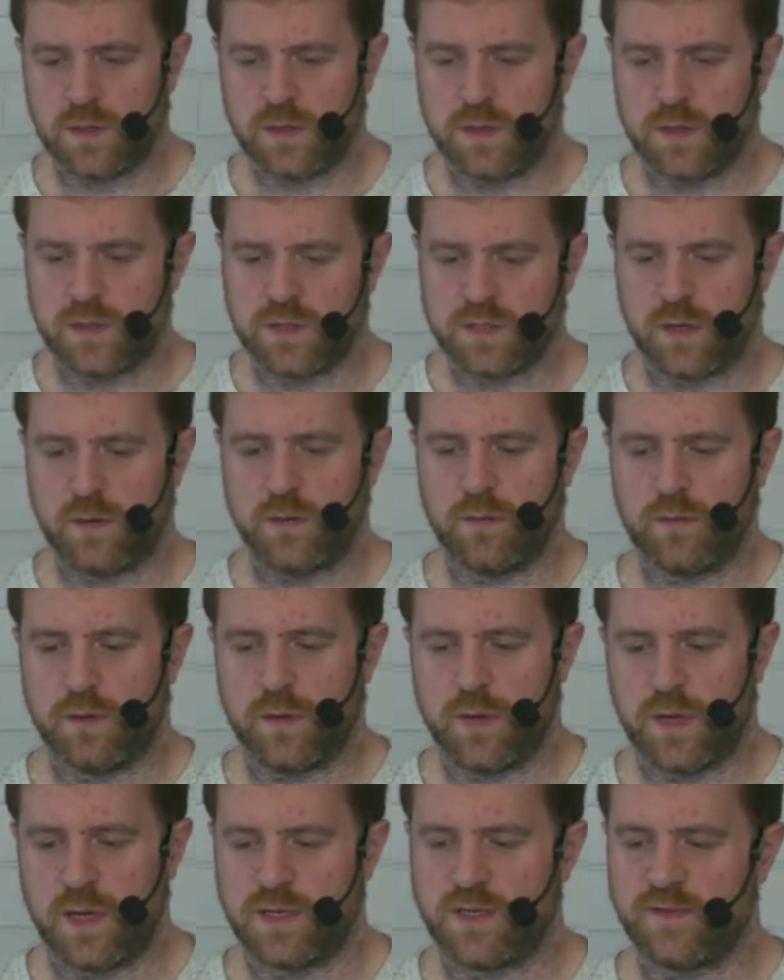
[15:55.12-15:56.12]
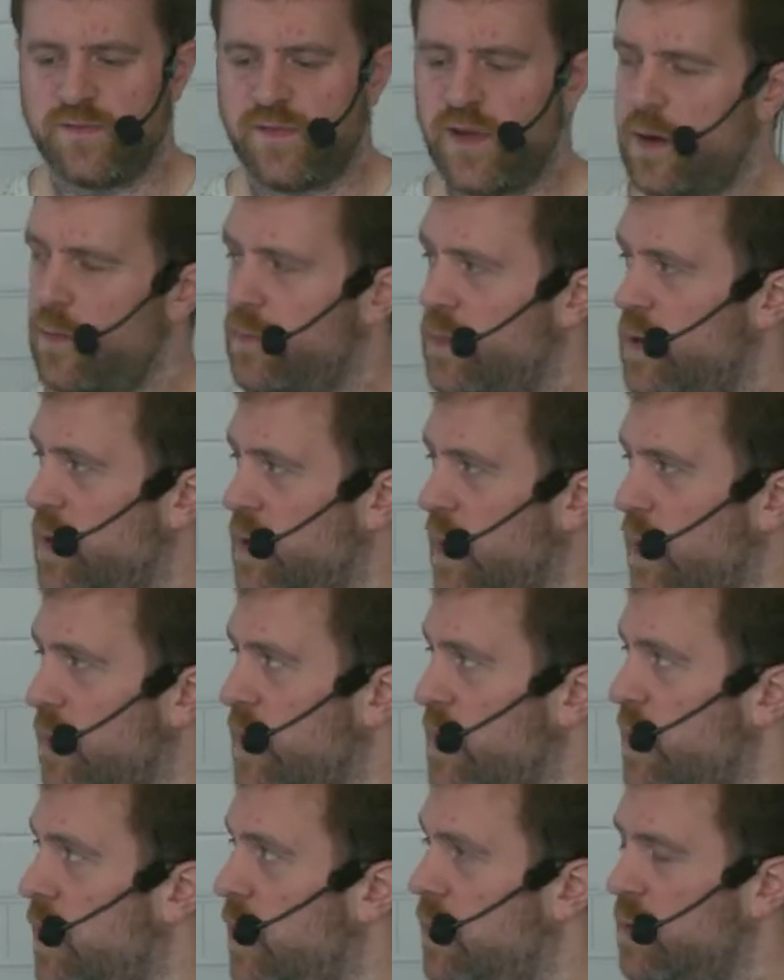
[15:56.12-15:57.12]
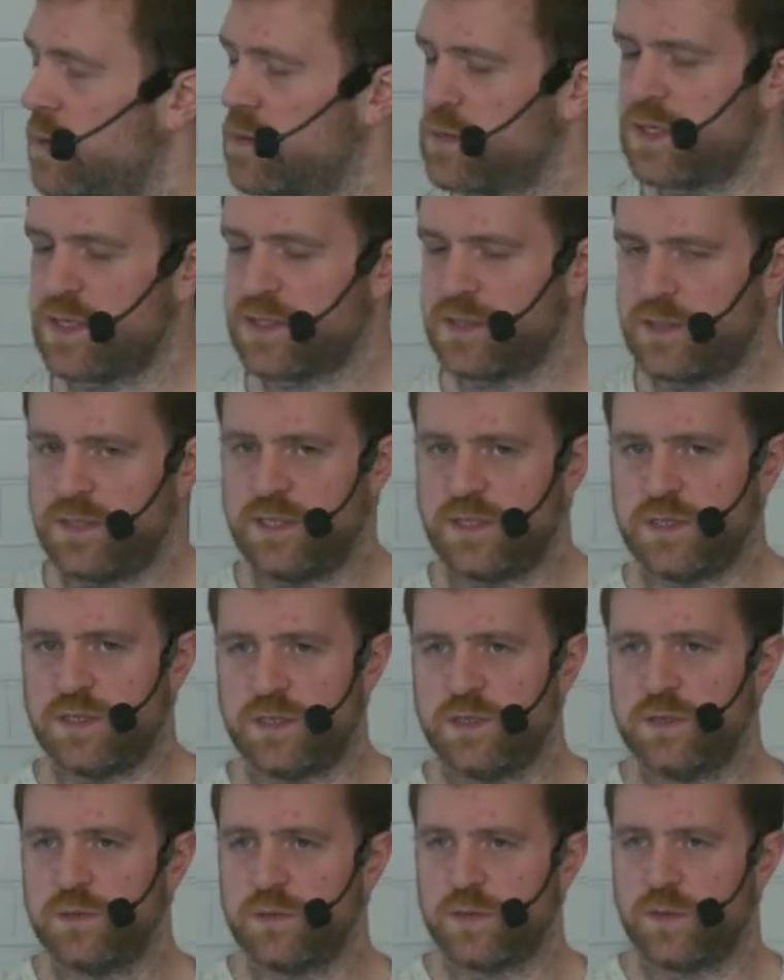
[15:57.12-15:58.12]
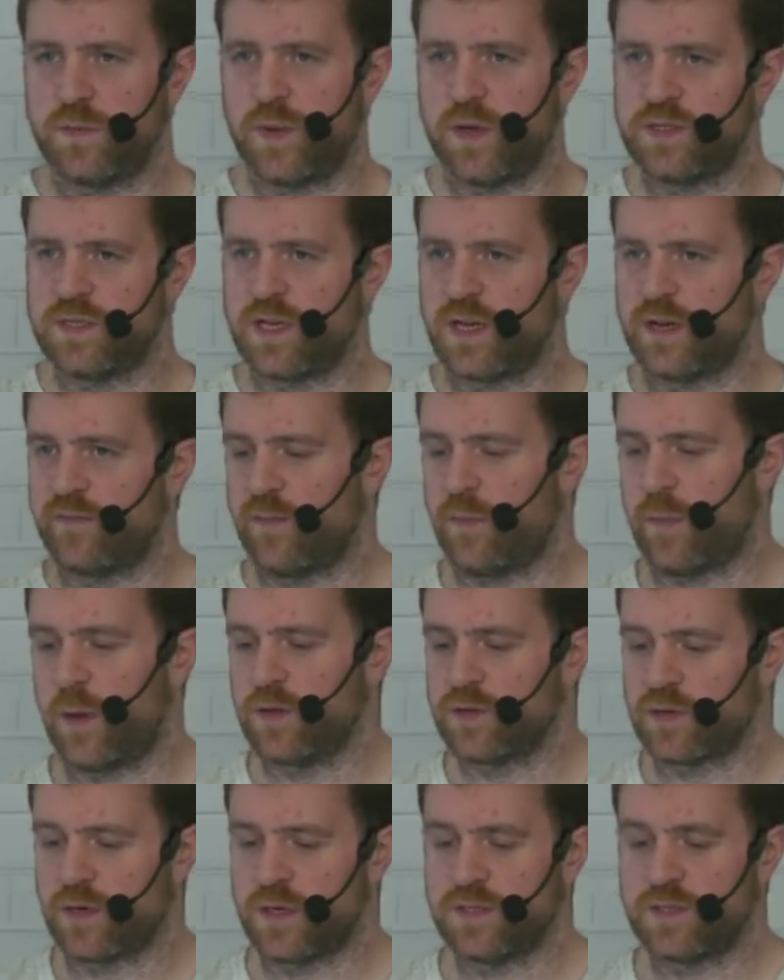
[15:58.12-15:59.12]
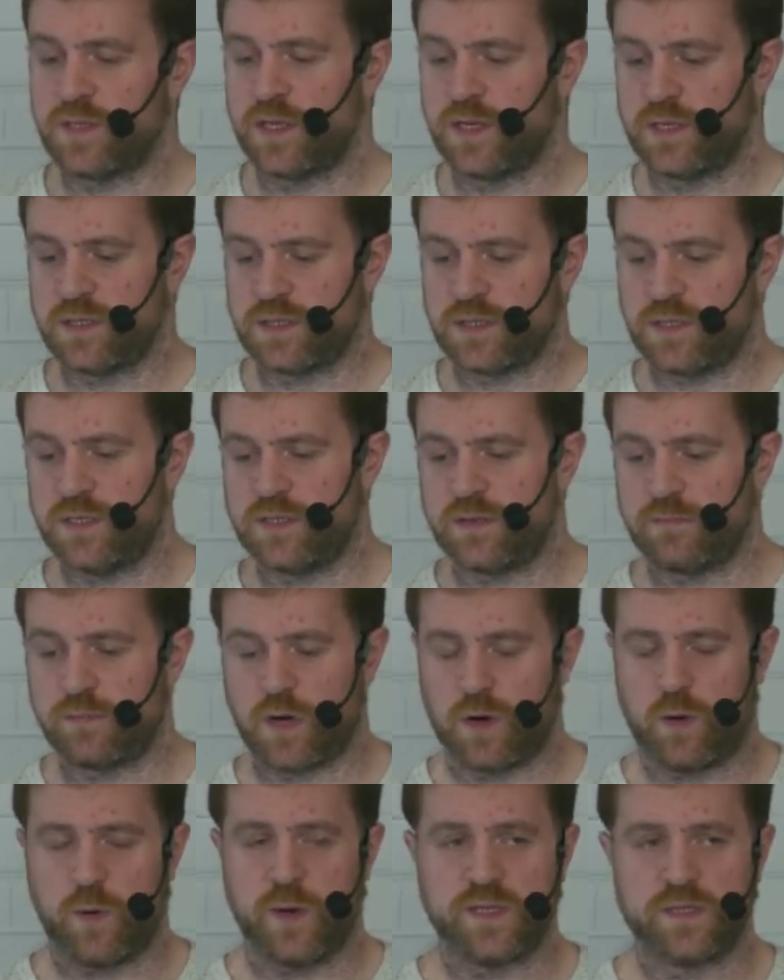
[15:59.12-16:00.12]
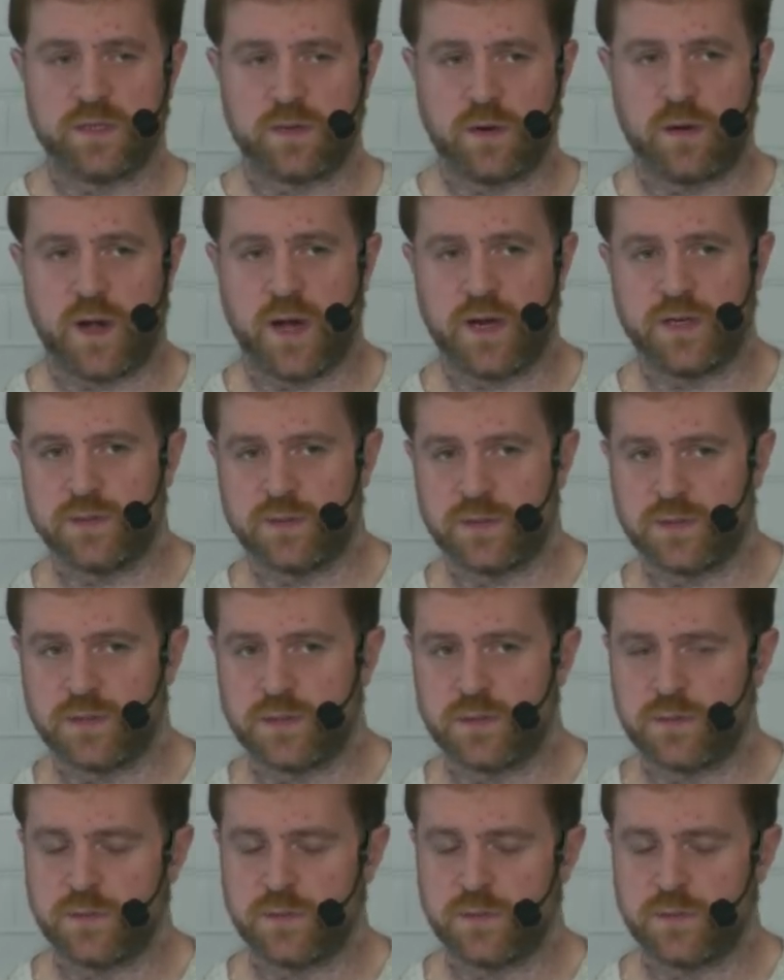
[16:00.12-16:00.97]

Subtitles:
So a developer coming along doesn't need to do all the setup of Postgres. They just need to request credentials,